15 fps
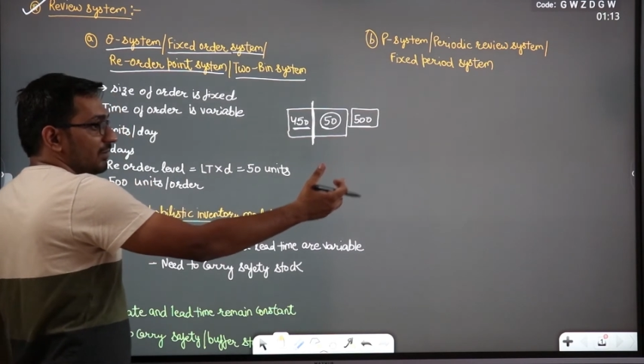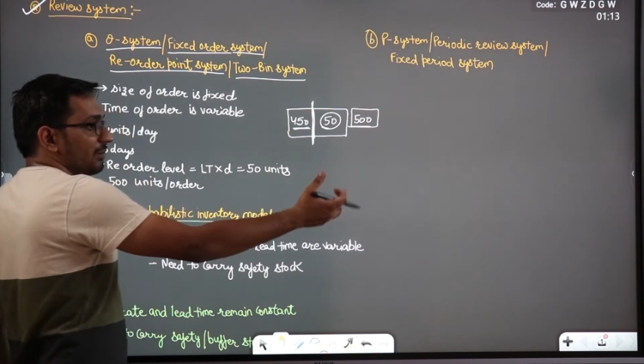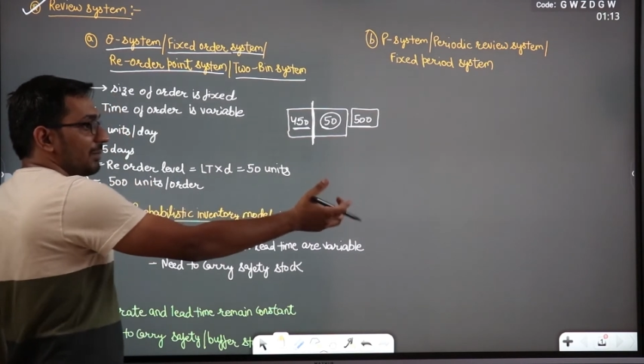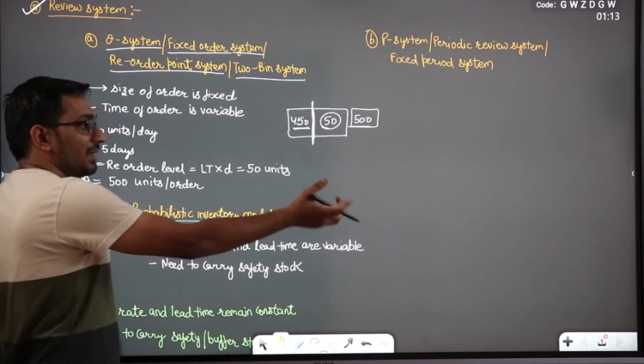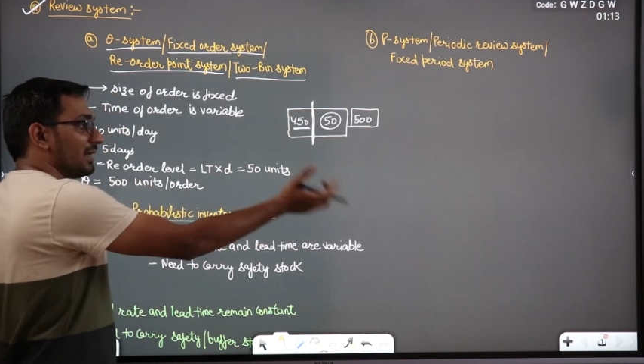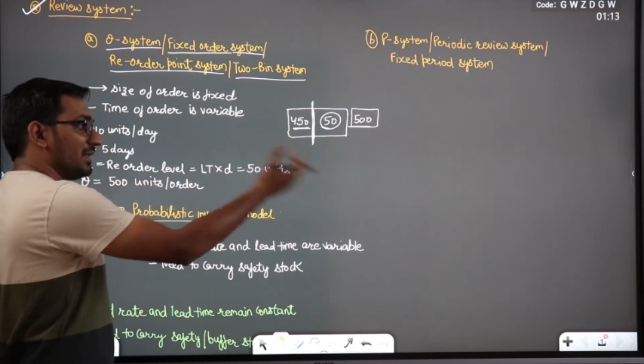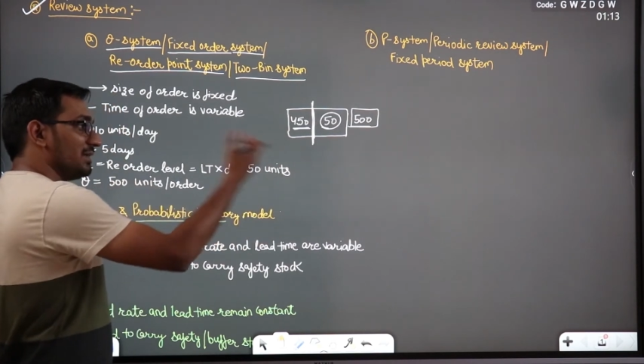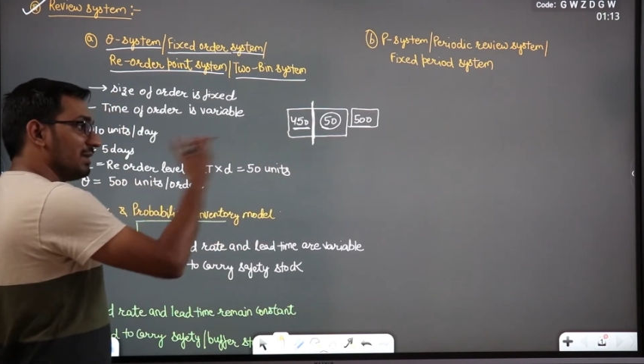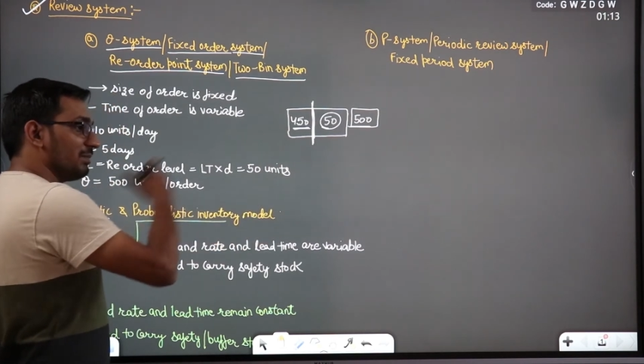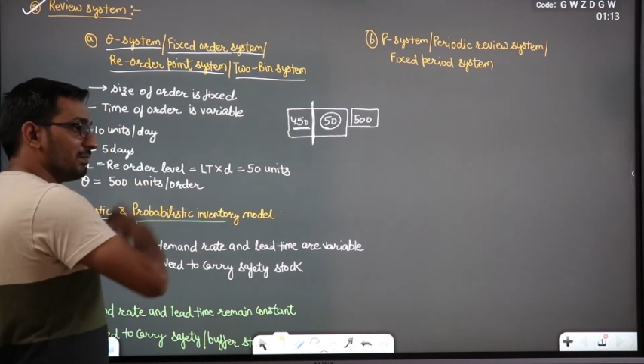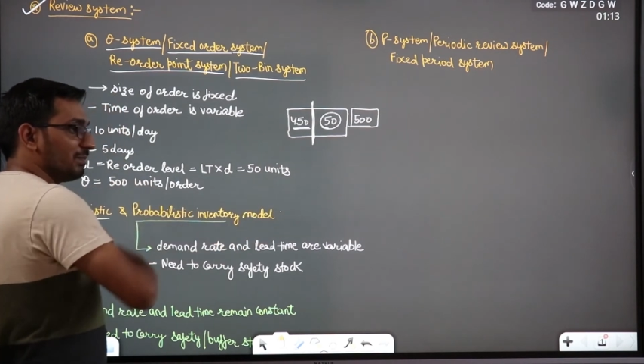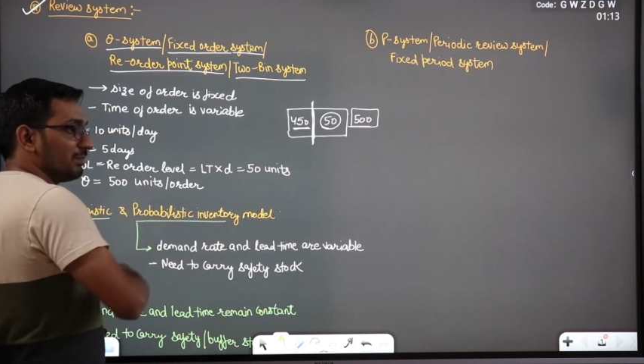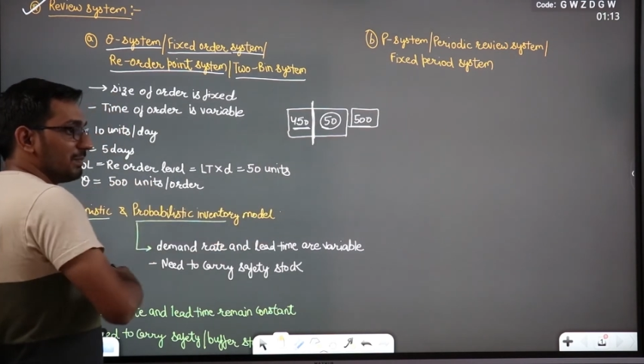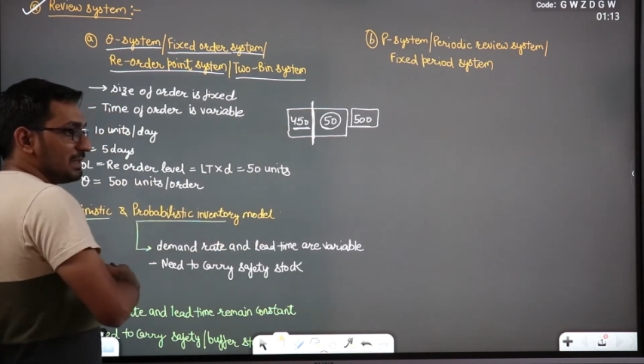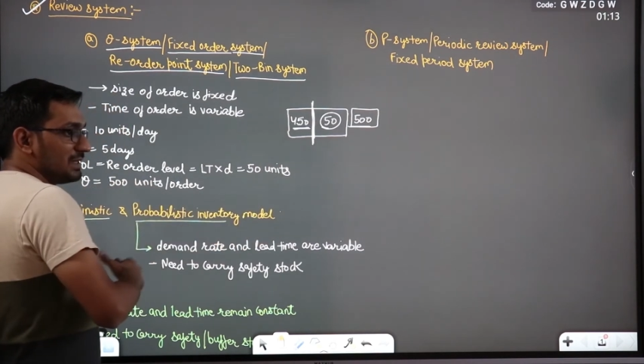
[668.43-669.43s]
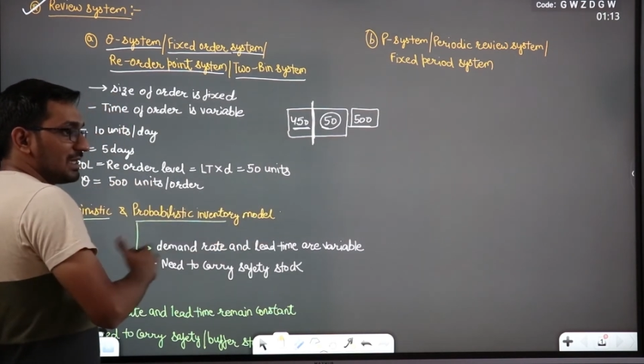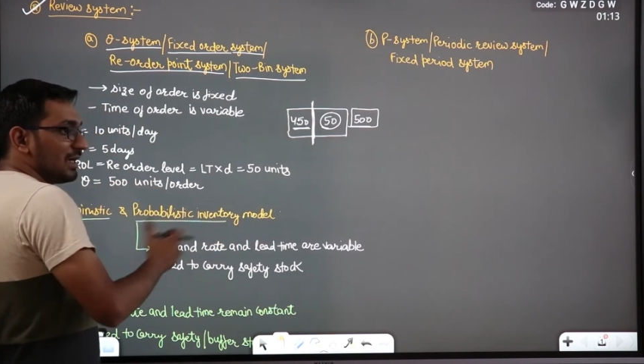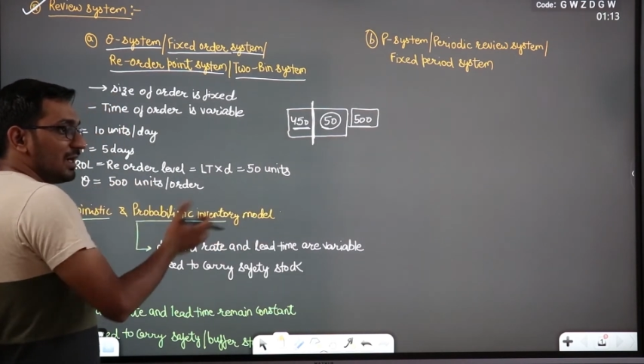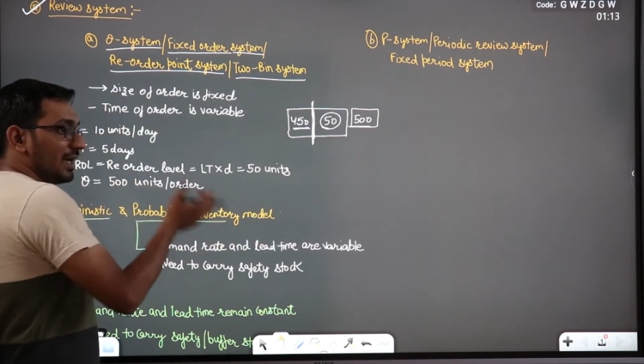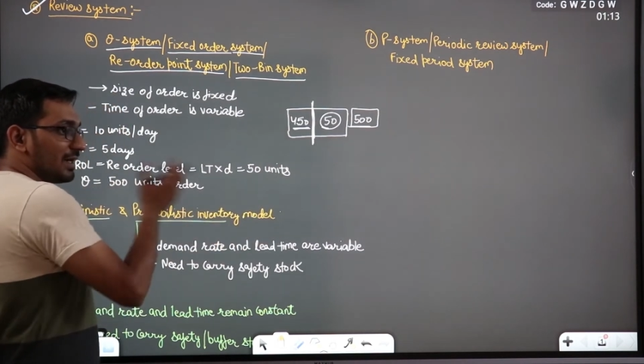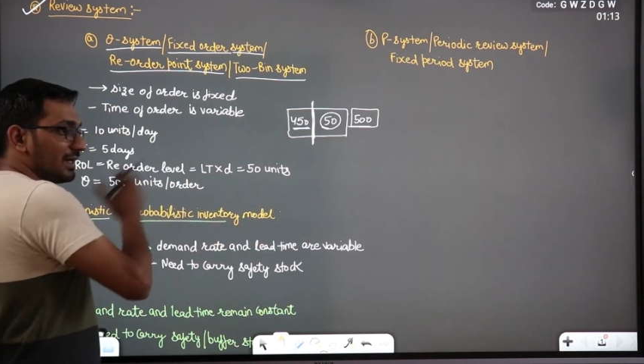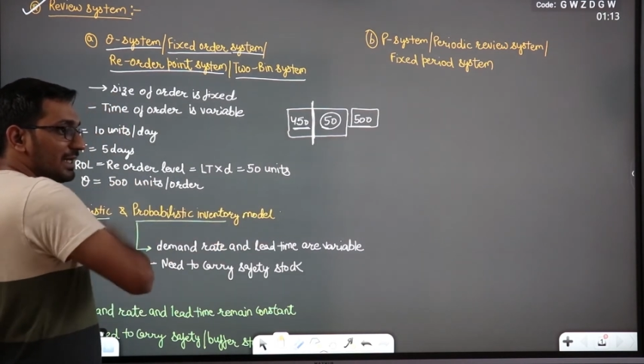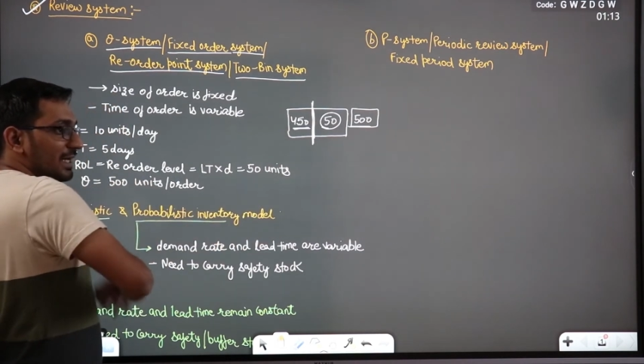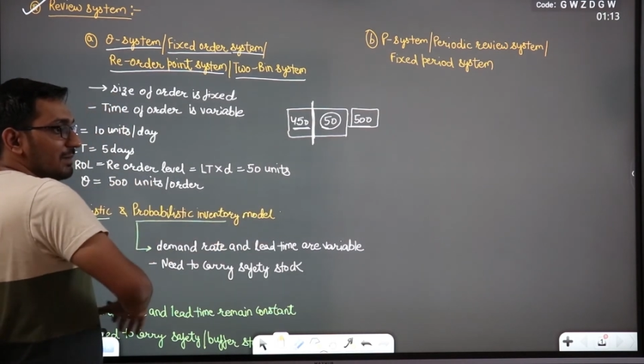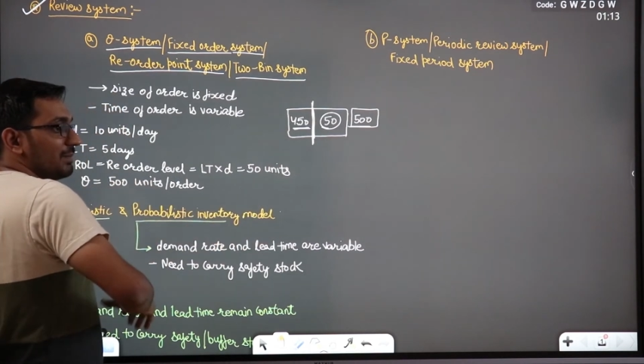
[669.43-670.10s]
but in the earlier